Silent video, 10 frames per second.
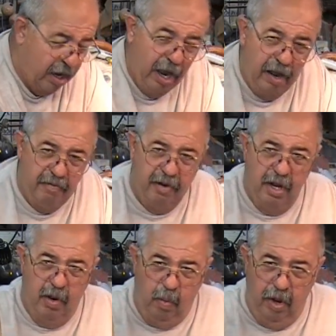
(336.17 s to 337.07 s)
of
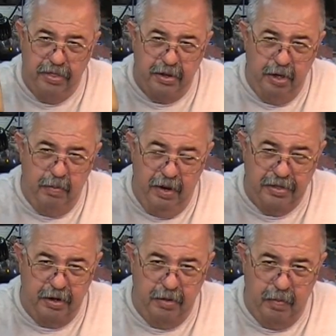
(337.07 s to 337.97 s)
one third, one
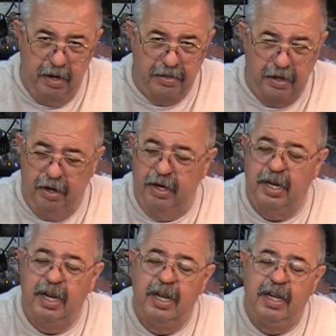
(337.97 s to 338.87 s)
third, one third.
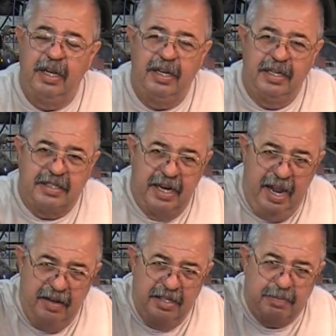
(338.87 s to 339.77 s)
You see
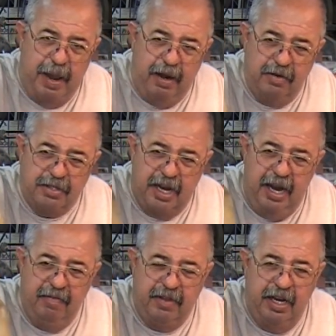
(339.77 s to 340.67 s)
how this bottle's
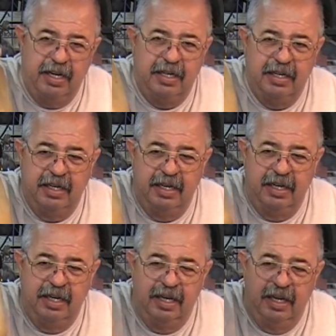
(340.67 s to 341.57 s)
caved in?
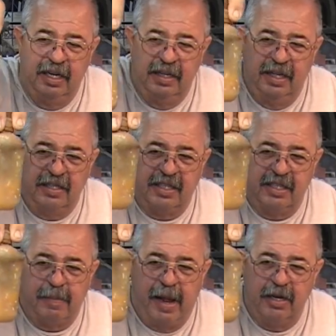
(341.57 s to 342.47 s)
This
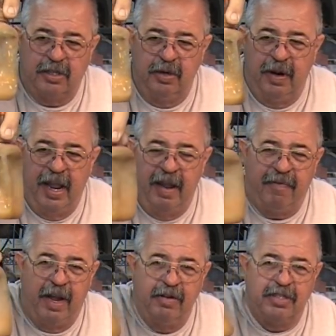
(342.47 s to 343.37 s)
is about two and a
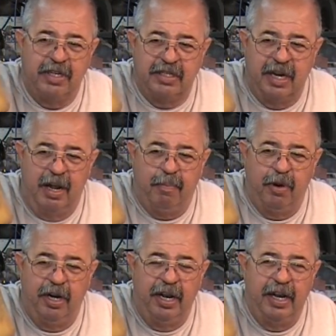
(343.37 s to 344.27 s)
half ounces, and I
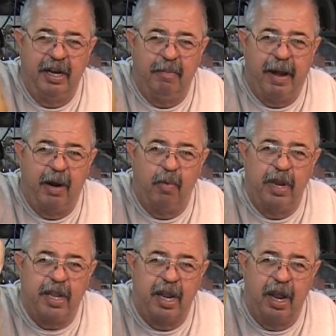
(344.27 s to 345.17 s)
put it in here about a
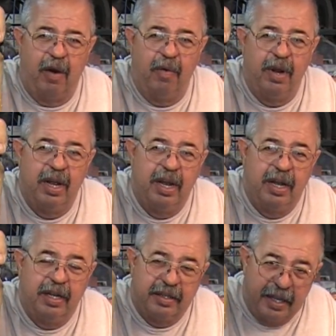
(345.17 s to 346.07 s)
week ago.
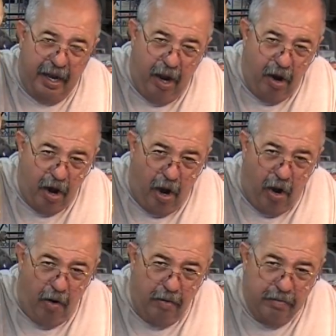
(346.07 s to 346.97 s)
That
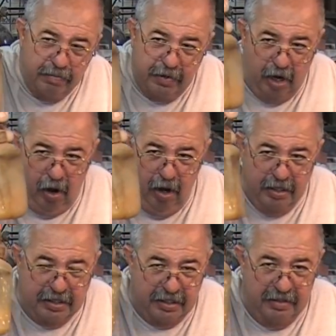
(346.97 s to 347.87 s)
alcohol
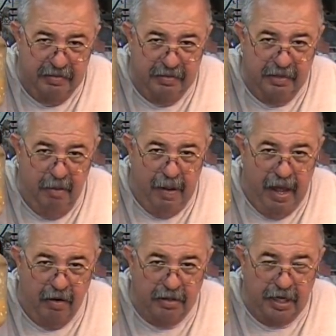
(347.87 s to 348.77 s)
caused the
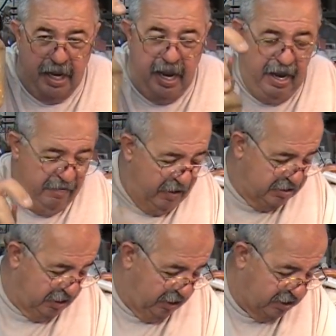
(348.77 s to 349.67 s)
bottle to cave
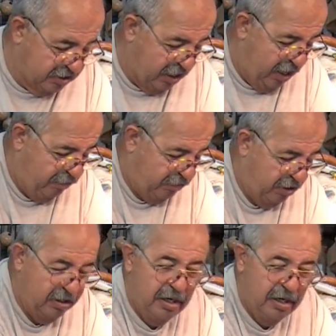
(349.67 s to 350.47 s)
as it escaped